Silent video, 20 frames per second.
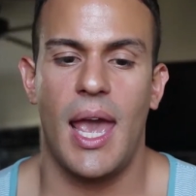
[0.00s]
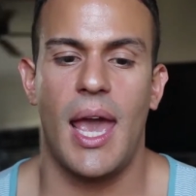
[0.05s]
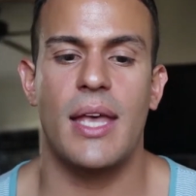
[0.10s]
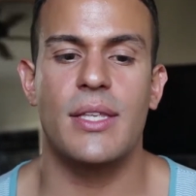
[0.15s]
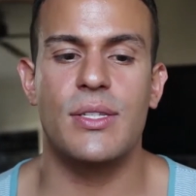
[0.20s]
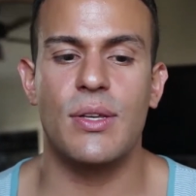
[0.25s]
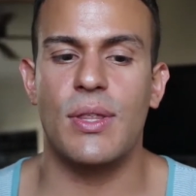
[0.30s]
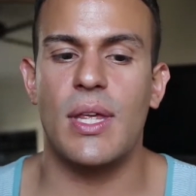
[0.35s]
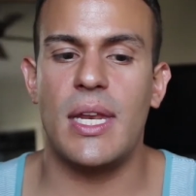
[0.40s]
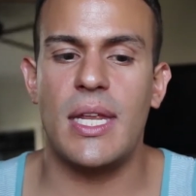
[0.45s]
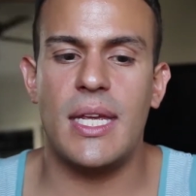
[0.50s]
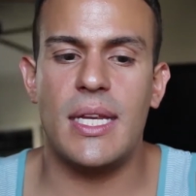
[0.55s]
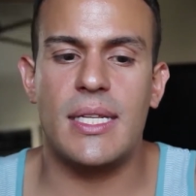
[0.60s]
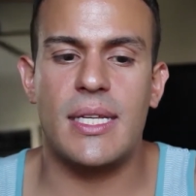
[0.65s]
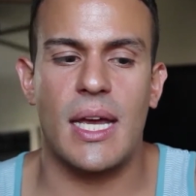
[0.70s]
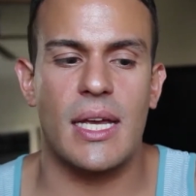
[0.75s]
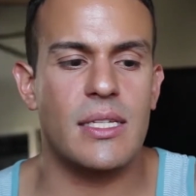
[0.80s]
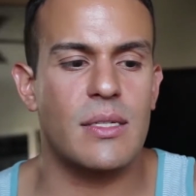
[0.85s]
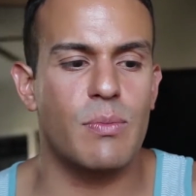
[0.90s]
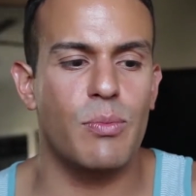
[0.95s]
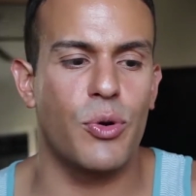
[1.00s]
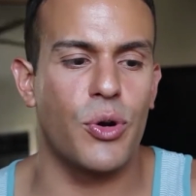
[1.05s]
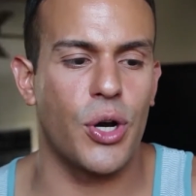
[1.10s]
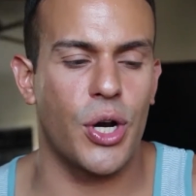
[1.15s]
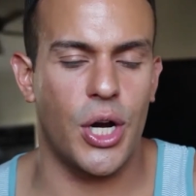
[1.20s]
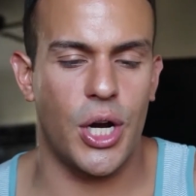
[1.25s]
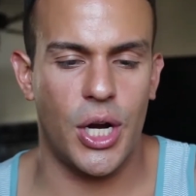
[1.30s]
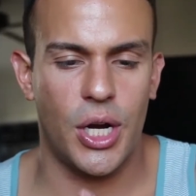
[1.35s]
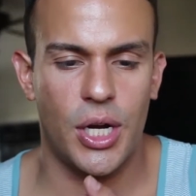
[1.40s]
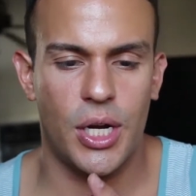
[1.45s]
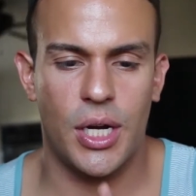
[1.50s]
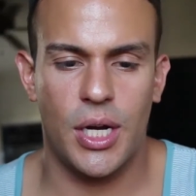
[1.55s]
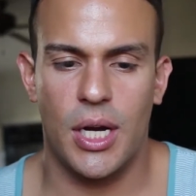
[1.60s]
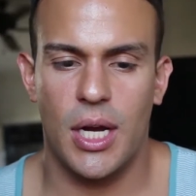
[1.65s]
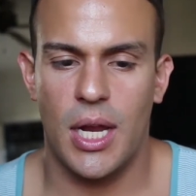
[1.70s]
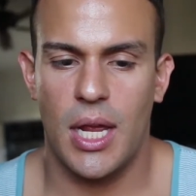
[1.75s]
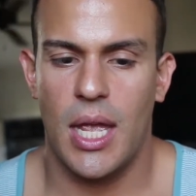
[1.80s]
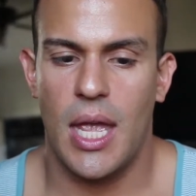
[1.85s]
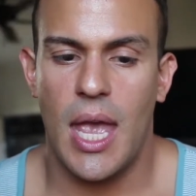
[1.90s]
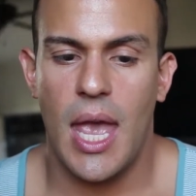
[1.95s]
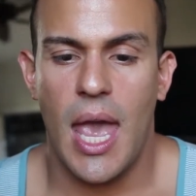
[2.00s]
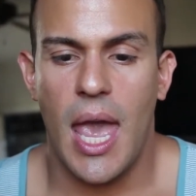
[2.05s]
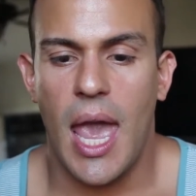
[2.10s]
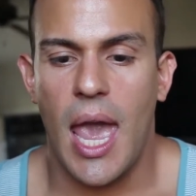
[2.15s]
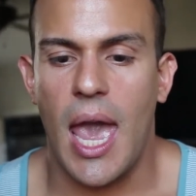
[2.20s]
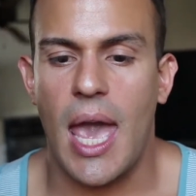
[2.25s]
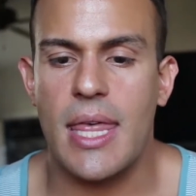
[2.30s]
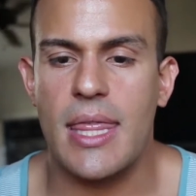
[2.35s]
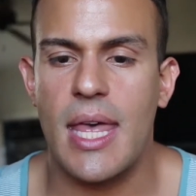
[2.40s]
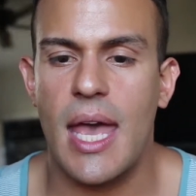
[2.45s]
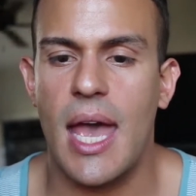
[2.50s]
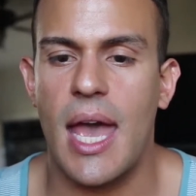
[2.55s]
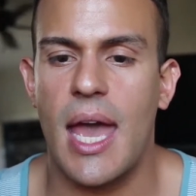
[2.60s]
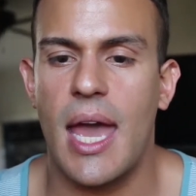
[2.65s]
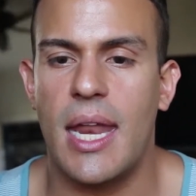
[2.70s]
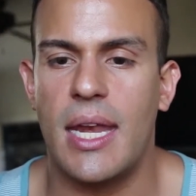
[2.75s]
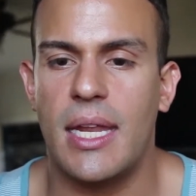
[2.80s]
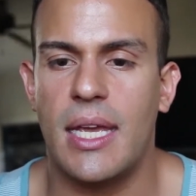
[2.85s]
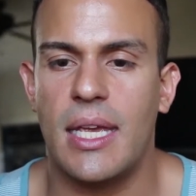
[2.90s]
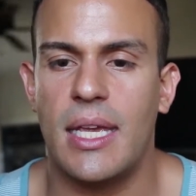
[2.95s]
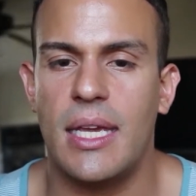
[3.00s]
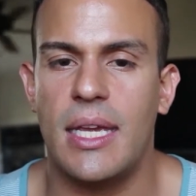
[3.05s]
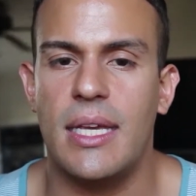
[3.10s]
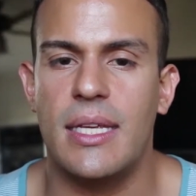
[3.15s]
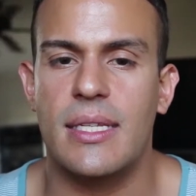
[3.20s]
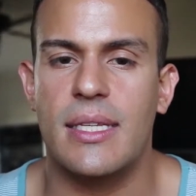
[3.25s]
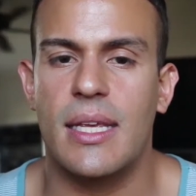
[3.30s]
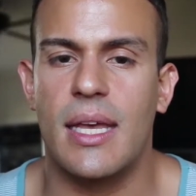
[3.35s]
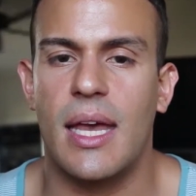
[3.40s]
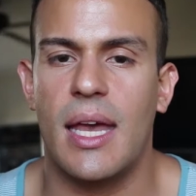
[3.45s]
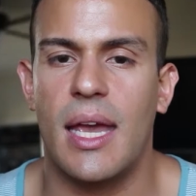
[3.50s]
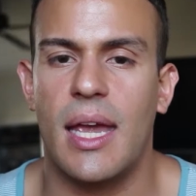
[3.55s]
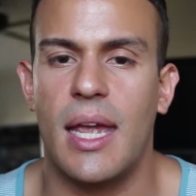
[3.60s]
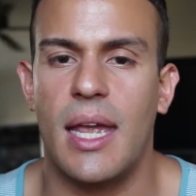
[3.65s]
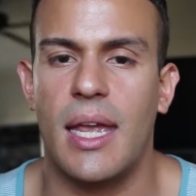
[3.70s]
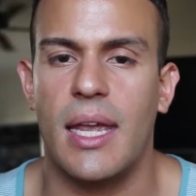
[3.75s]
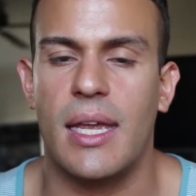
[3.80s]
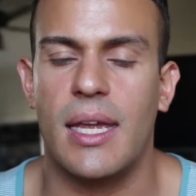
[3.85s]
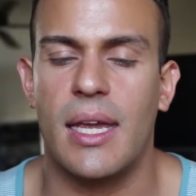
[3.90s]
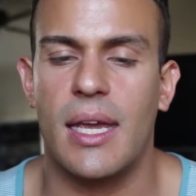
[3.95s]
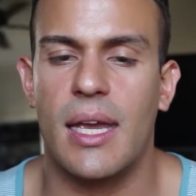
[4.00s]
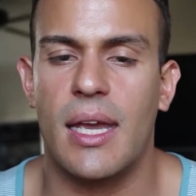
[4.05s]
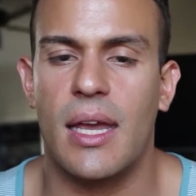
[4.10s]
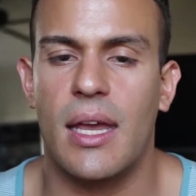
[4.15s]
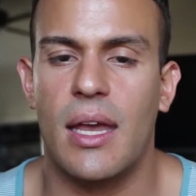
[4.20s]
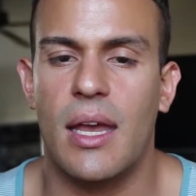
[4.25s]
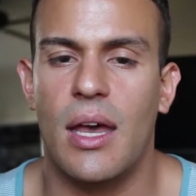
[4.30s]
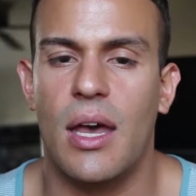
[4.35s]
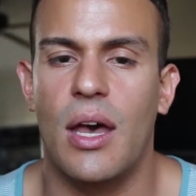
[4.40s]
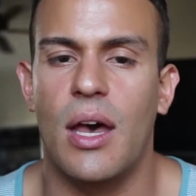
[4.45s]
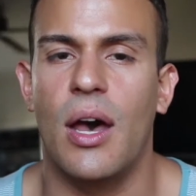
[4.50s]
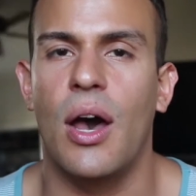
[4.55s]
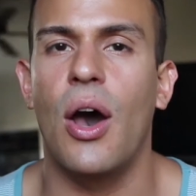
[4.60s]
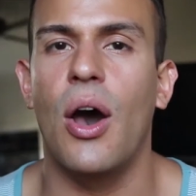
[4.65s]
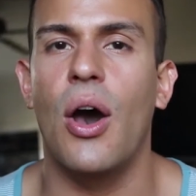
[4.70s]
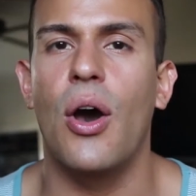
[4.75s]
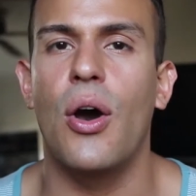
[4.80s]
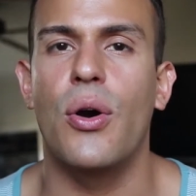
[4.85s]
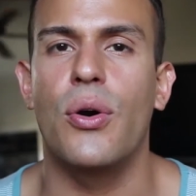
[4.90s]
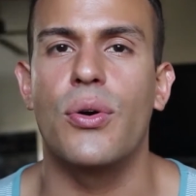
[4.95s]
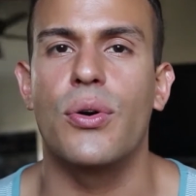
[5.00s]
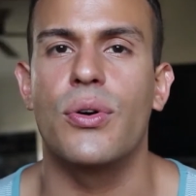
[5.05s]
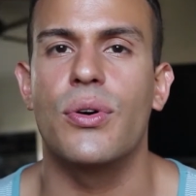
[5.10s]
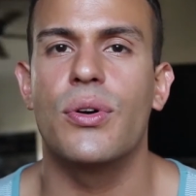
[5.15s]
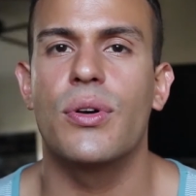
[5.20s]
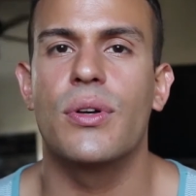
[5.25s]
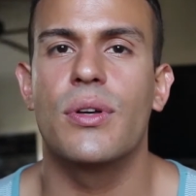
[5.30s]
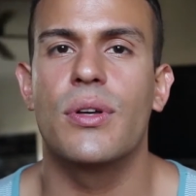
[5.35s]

And so then he does more, and then he's like, oh,